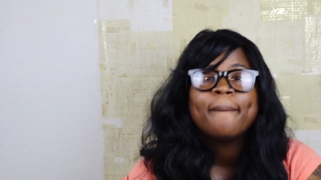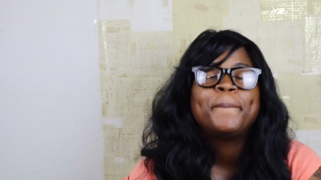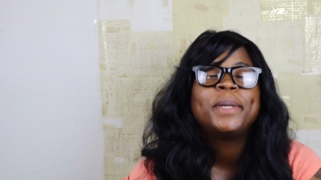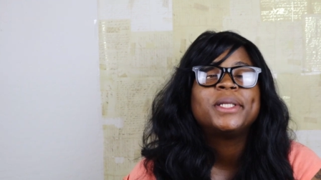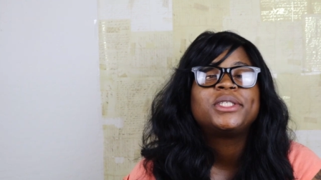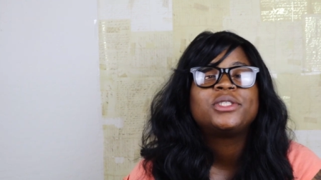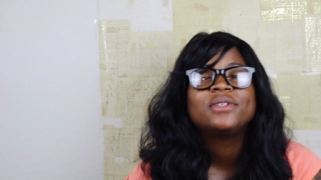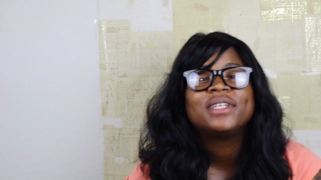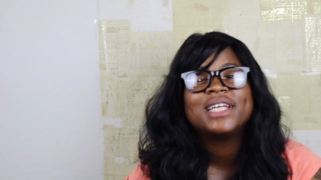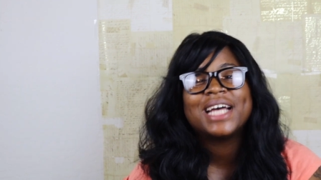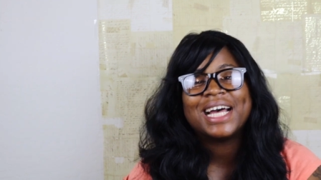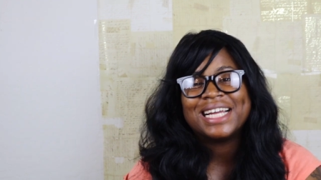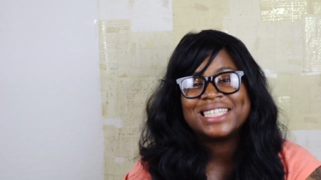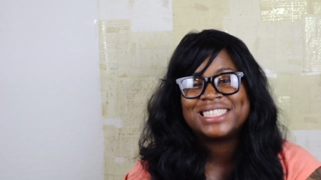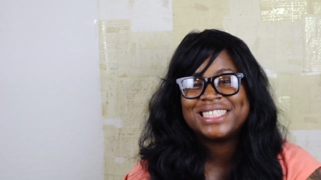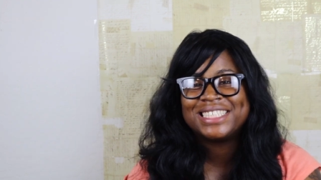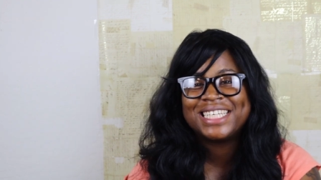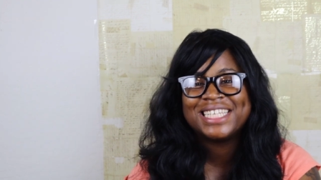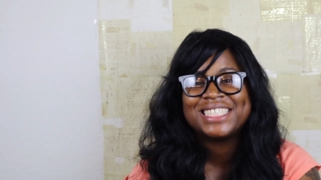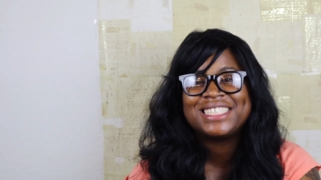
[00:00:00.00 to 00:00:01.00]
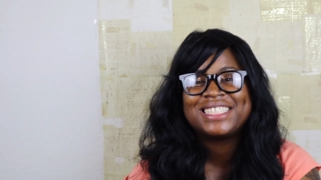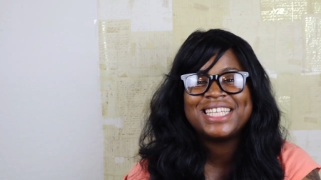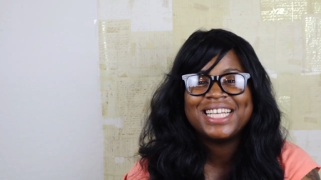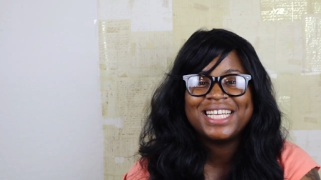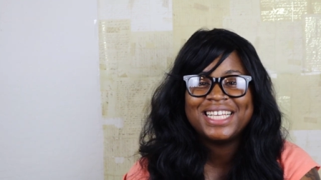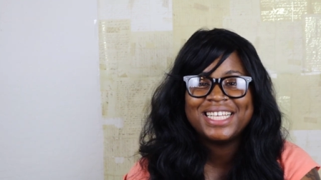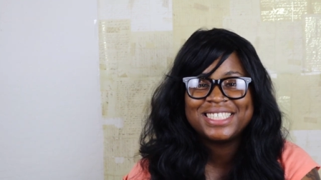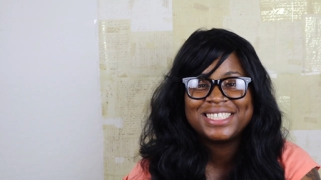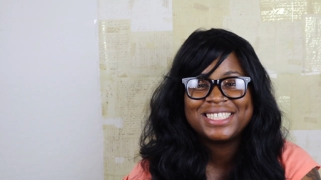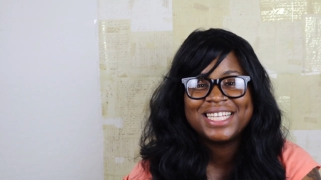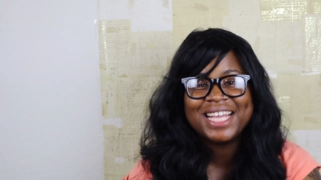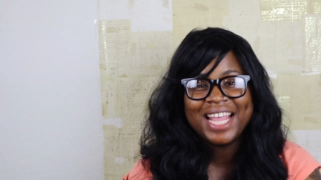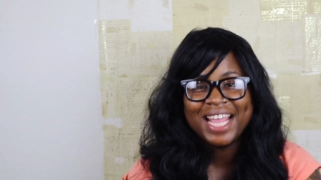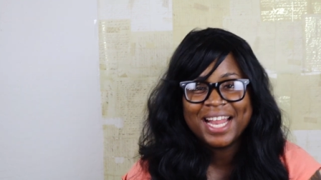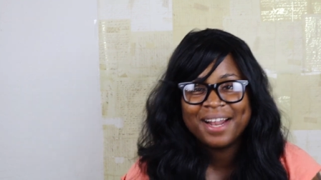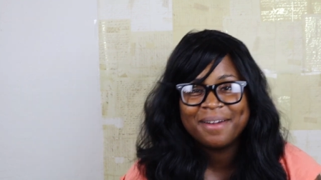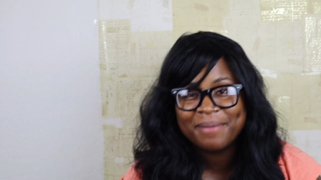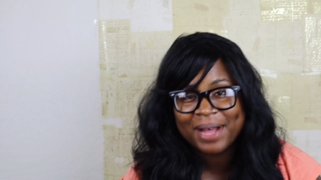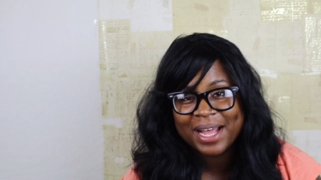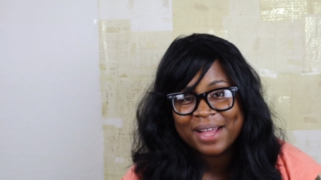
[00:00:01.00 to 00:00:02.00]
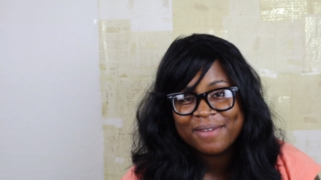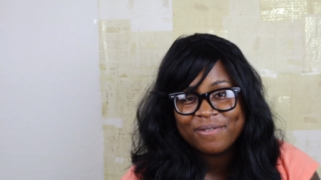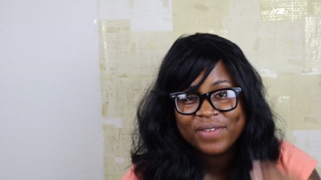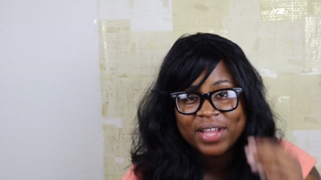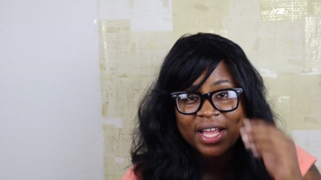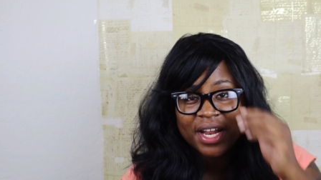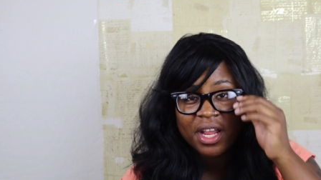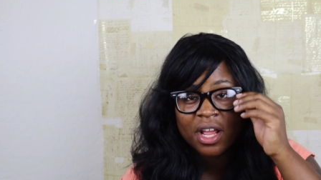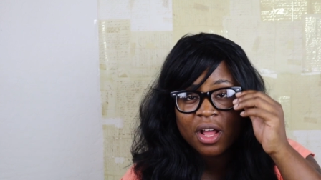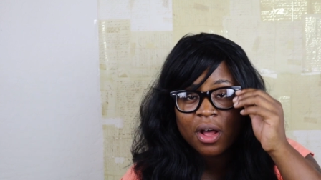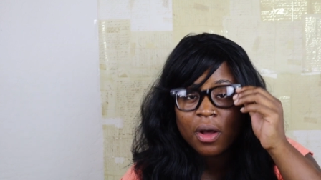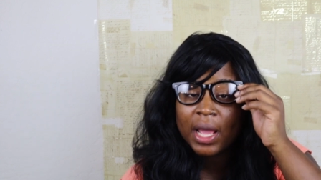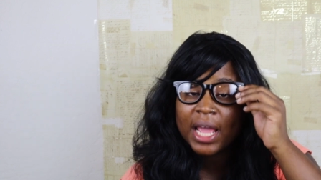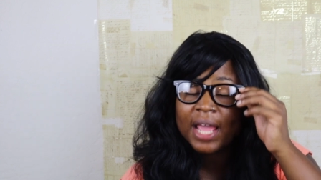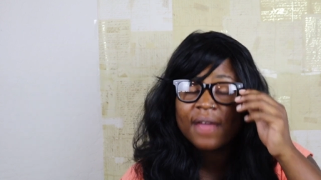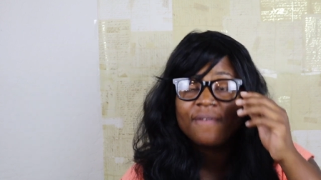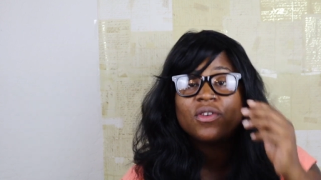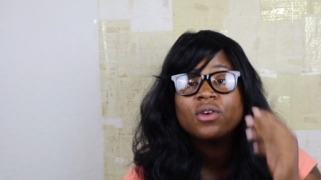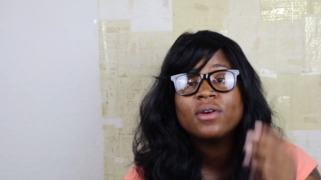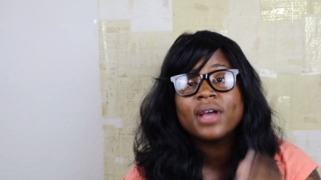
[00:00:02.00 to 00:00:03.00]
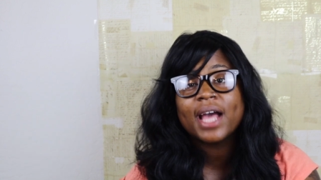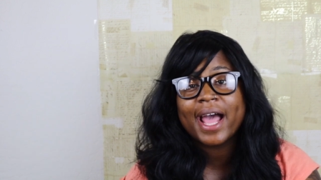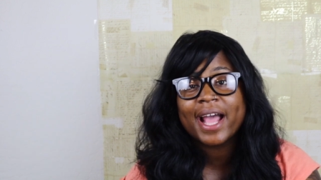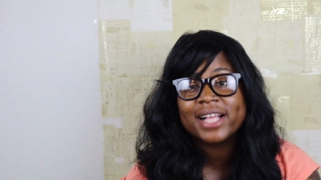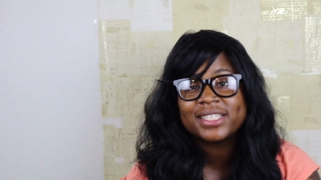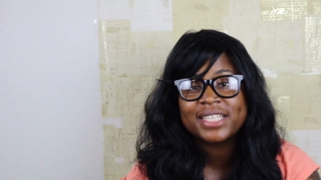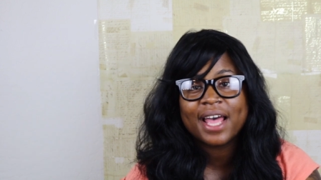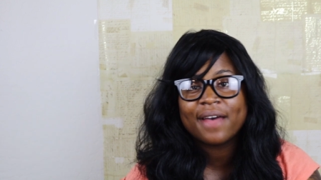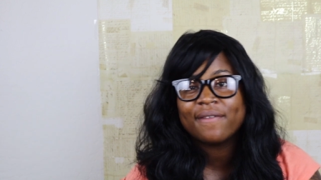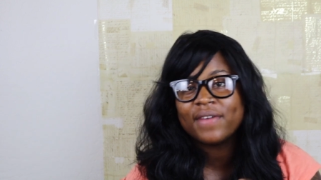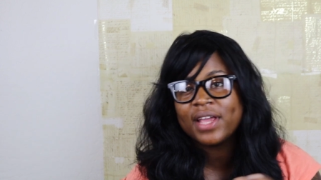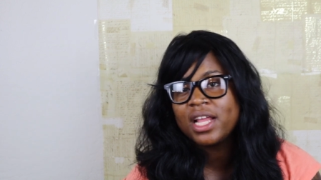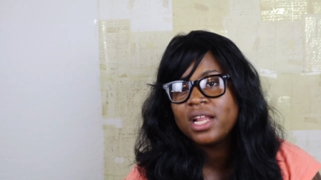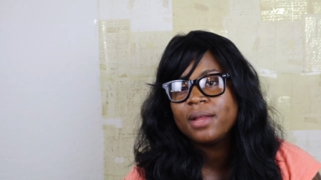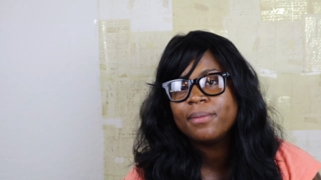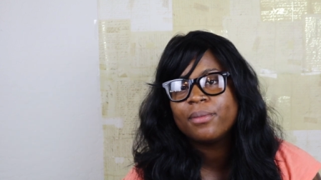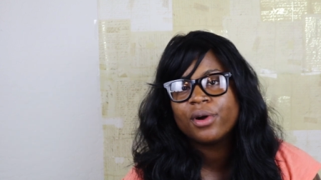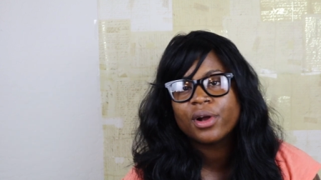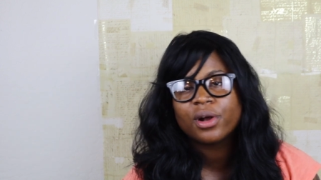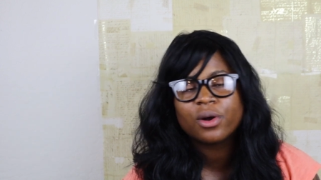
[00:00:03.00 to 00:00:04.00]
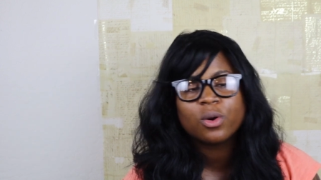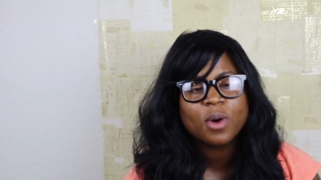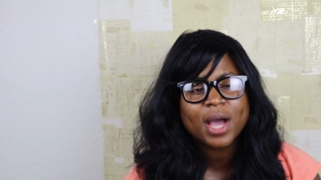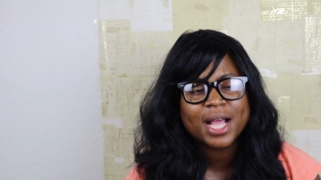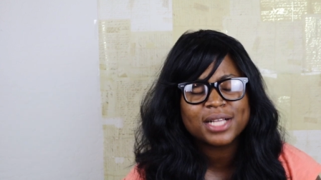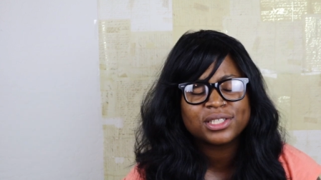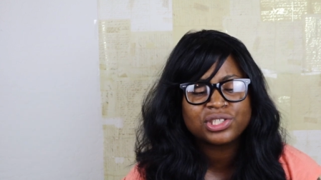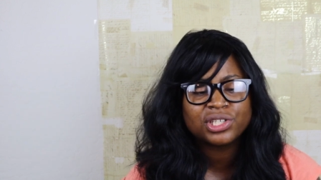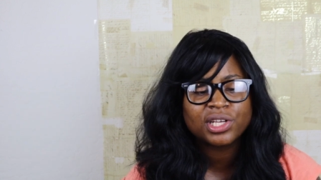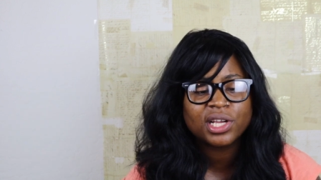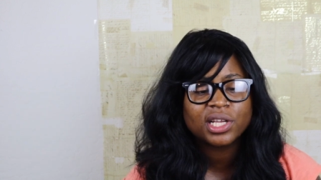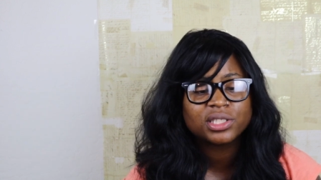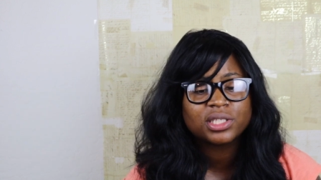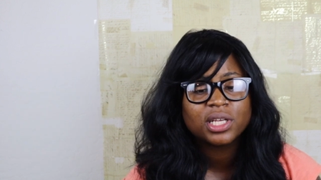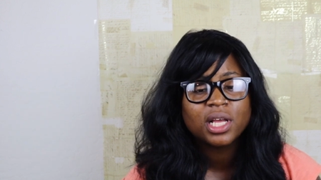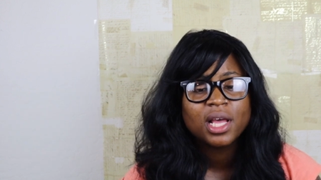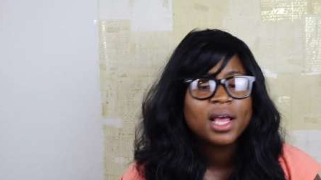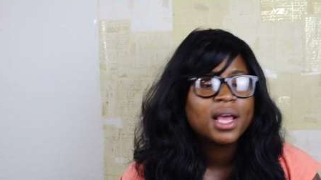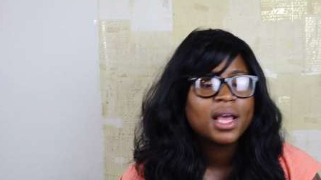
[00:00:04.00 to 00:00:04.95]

But you guys, this is the end of my video. If you guys have any more questions